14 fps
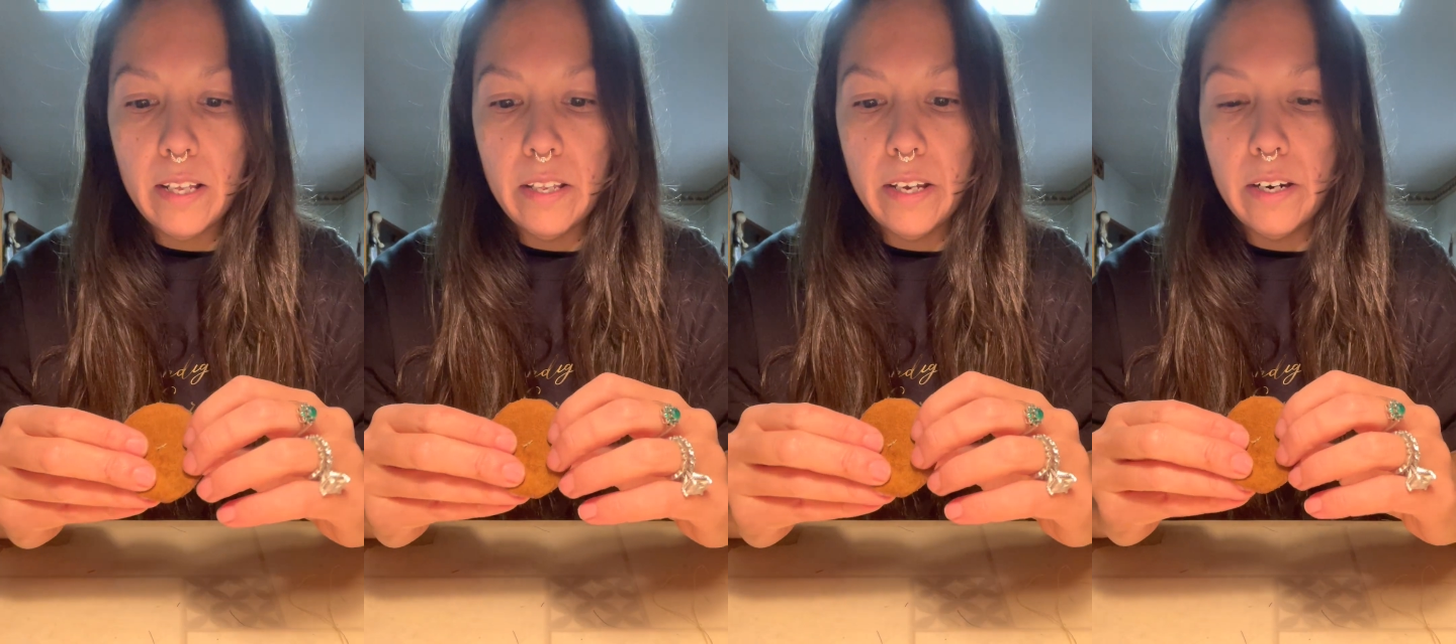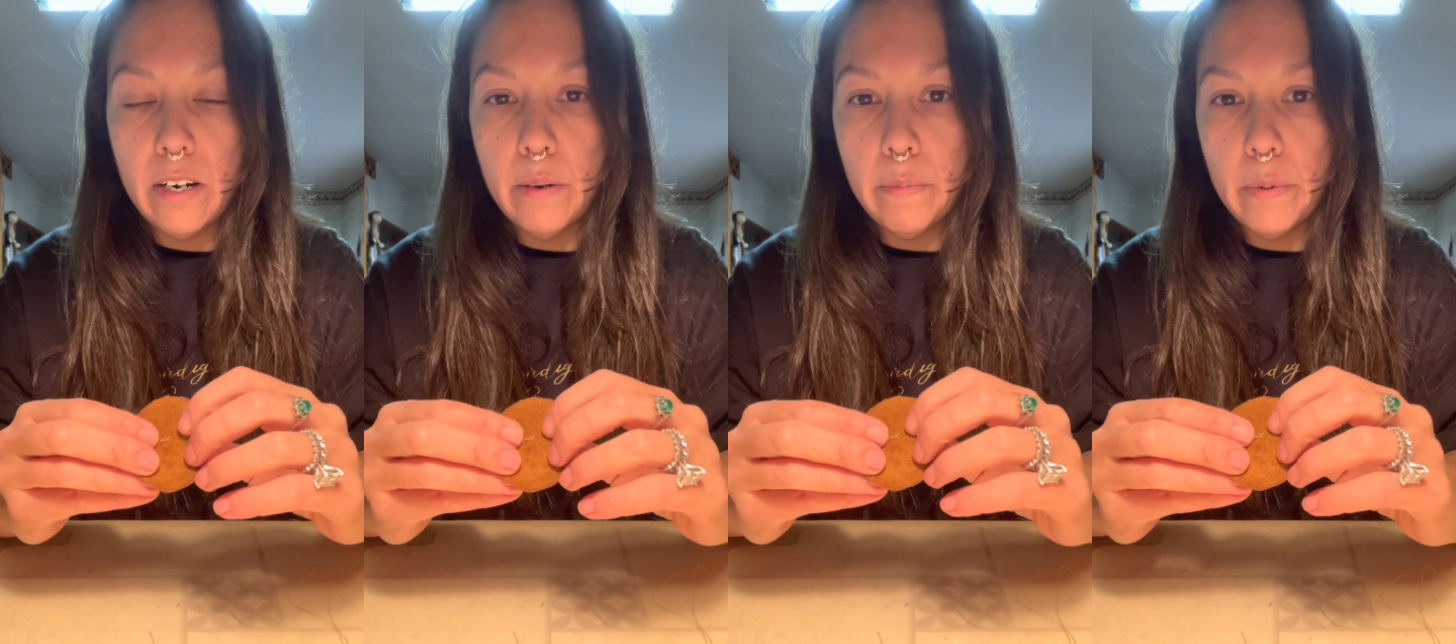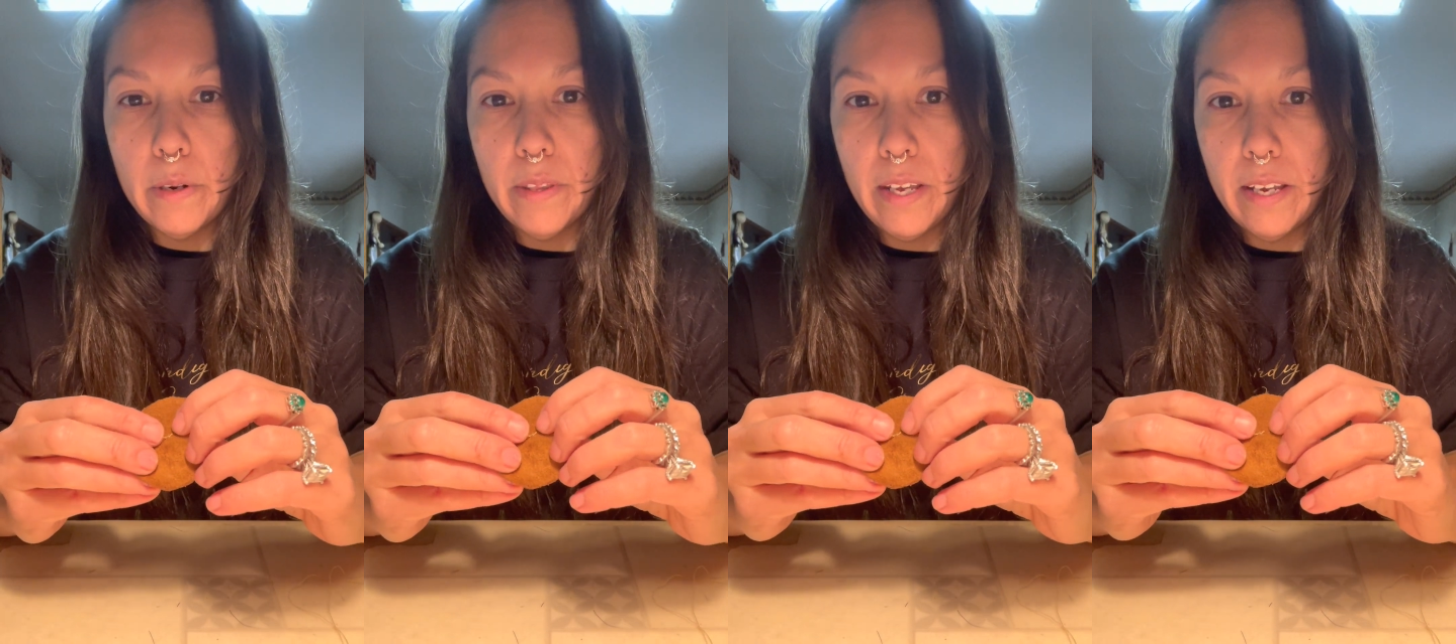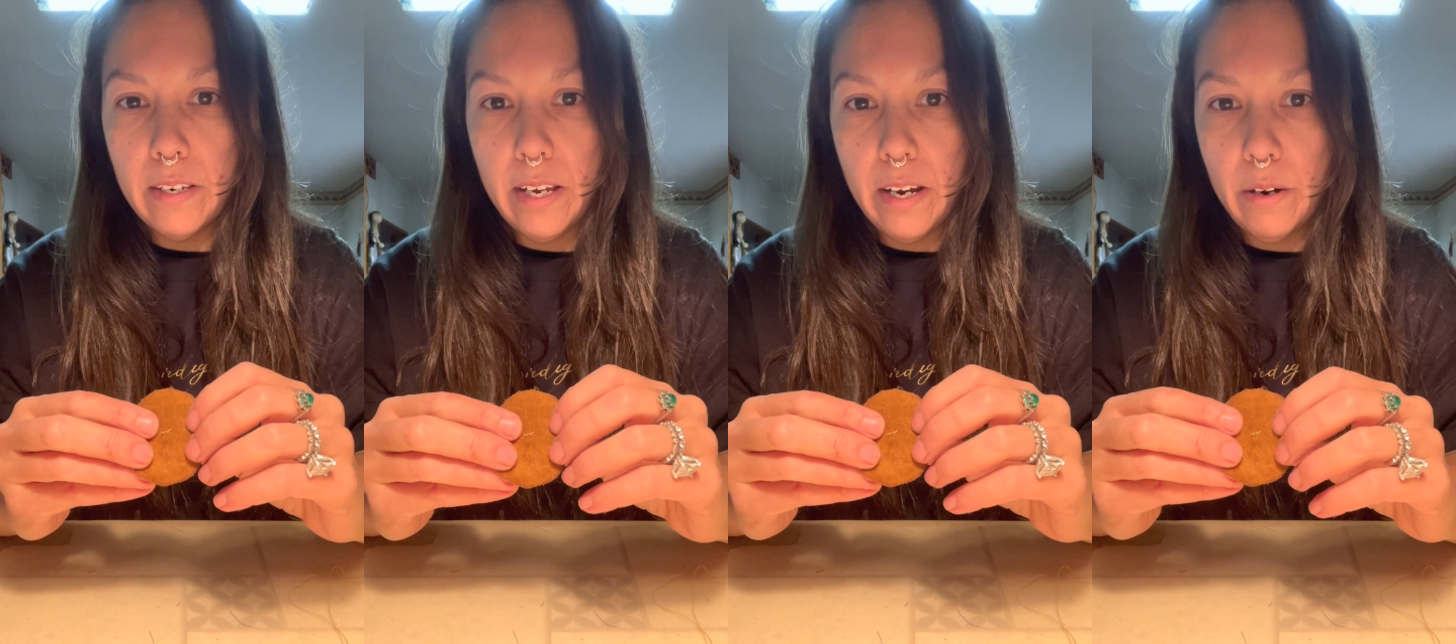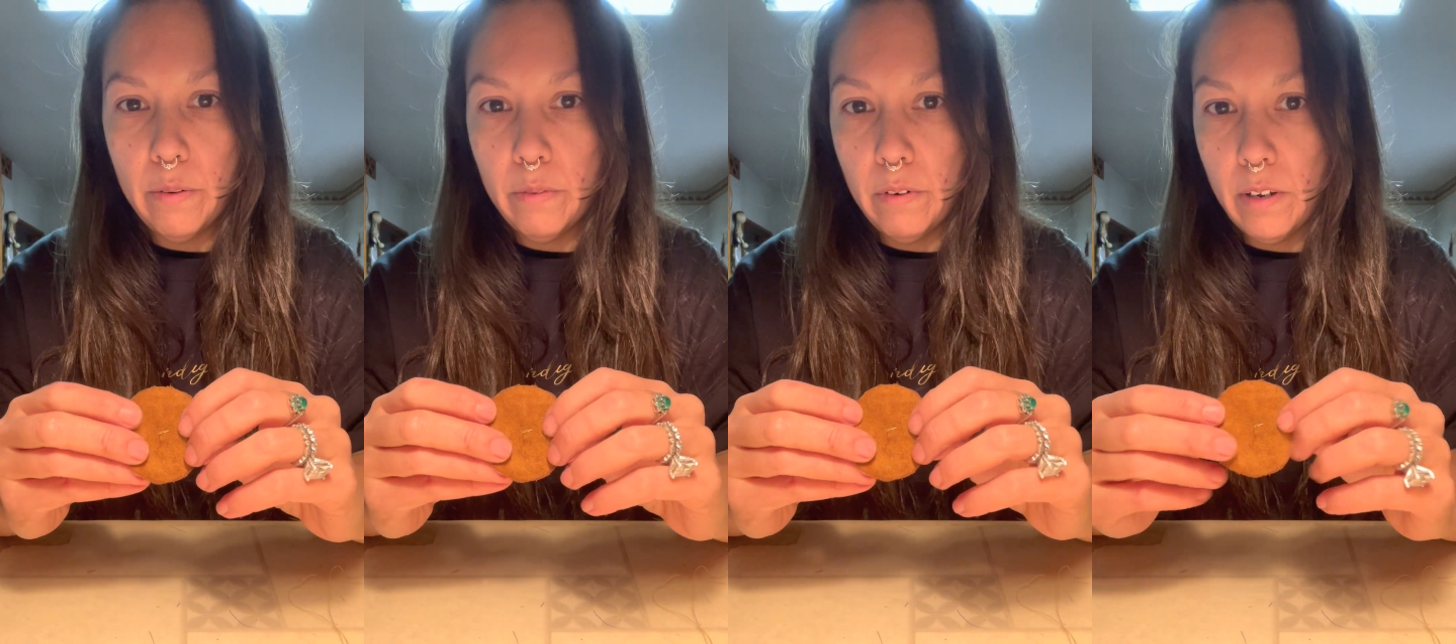lighter and burn that
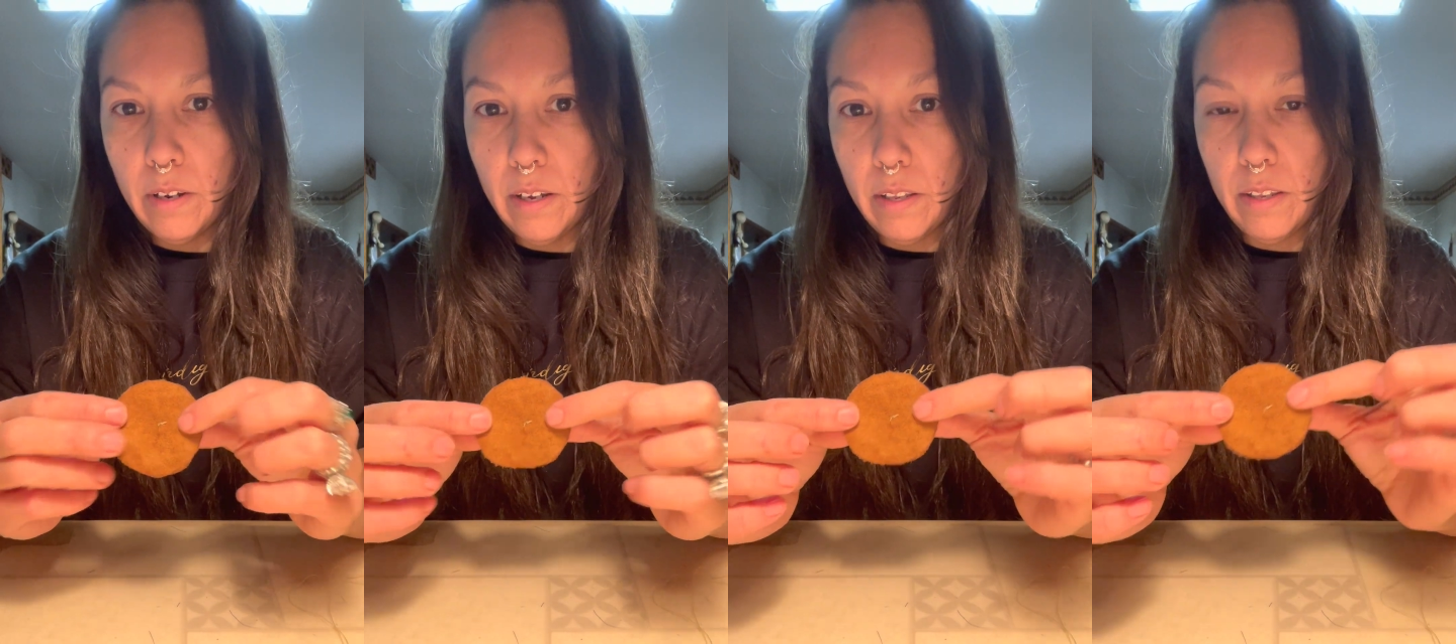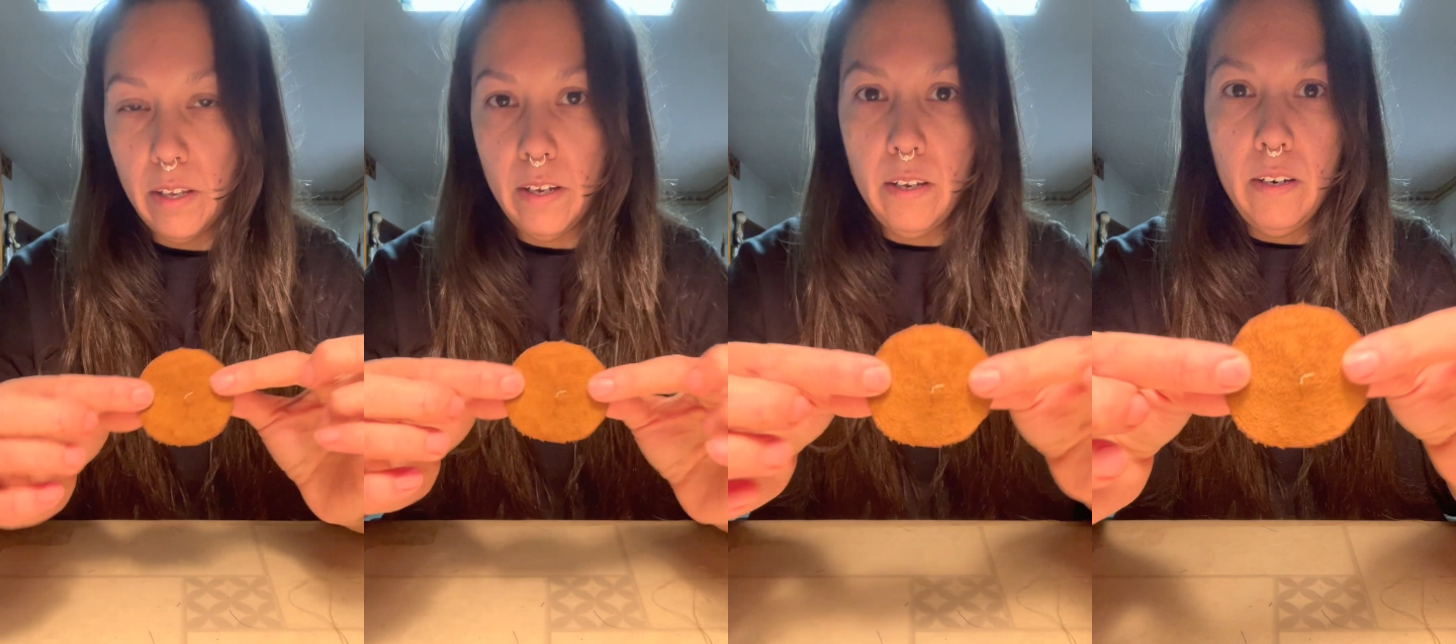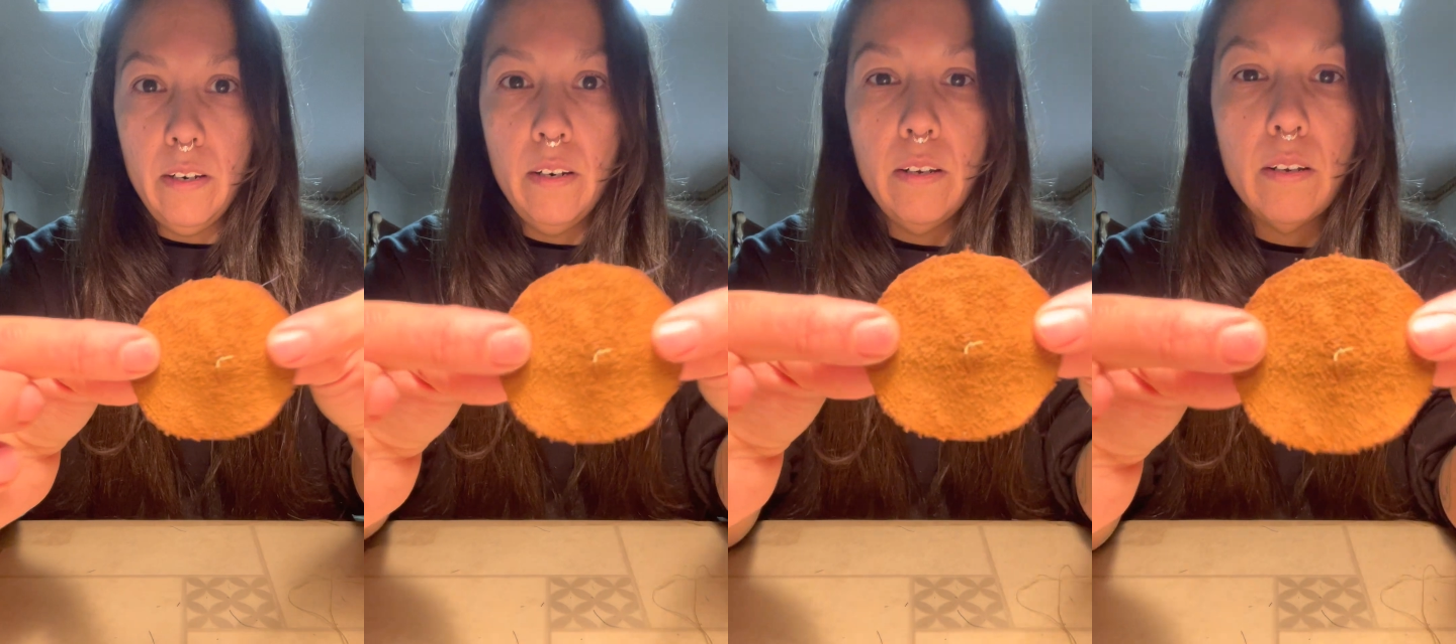down. And then